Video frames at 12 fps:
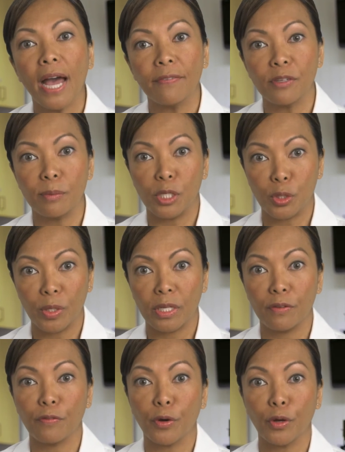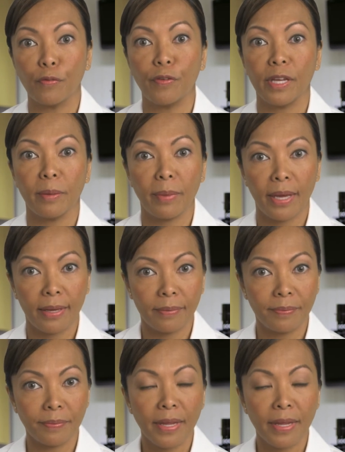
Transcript: have to be treated for your VMA.